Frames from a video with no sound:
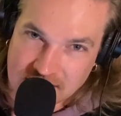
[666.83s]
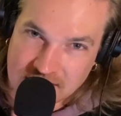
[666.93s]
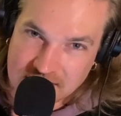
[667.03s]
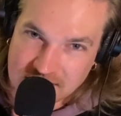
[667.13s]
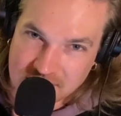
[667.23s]

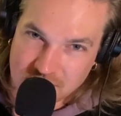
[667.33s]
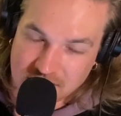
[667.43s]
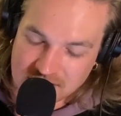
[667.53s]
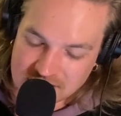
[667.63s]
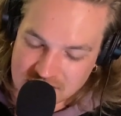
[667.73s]
has been
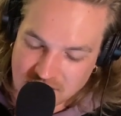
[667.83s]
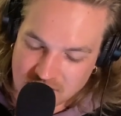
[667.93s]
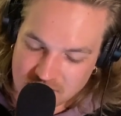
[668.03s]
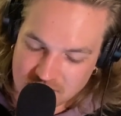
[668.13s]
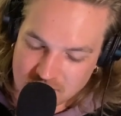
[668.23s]

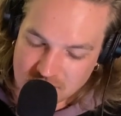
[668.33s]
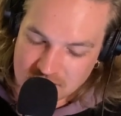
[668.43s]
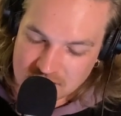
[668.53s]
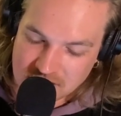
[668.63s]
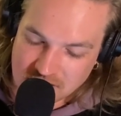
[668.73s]
shown
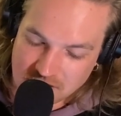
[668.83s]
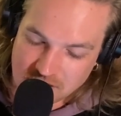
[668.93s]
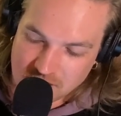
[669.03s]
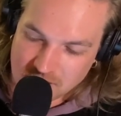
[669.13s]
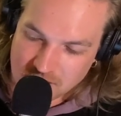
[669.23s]

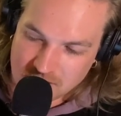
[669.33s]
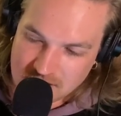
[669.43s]
to